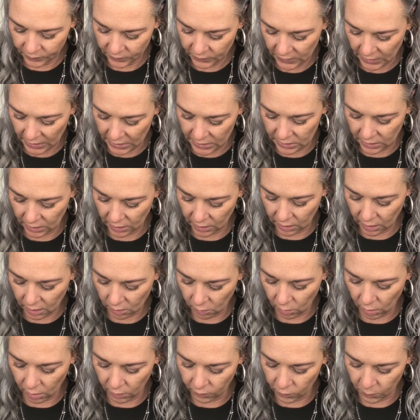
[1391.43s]
Easy to go
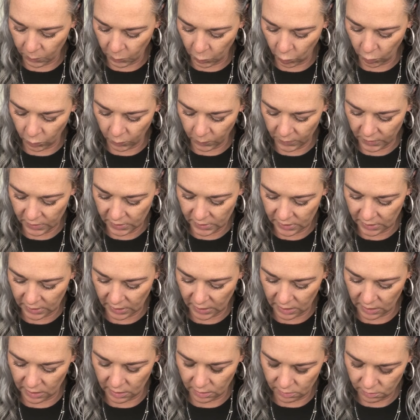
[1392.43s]
overboard with this
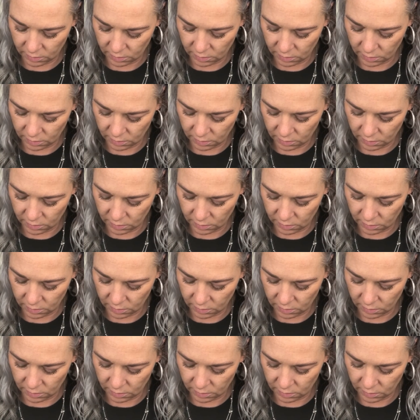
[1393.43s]
guy.